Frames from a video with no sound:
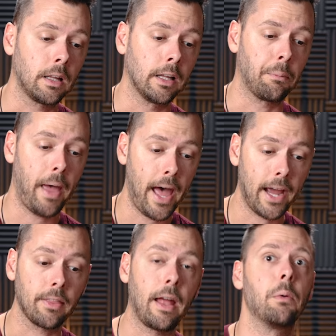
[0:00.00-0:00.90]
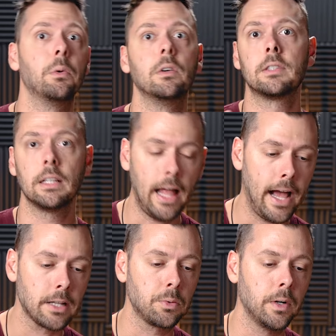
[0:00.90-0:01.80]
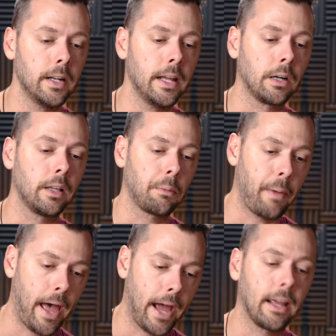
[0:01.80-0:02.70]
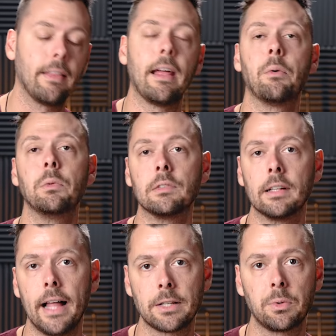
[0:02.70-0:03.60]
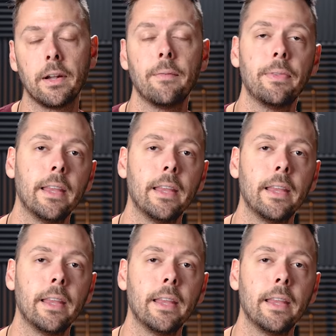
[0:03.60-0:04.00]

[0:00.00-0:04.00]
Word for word: Click back, that removes the last one, and click back and that removes the last one.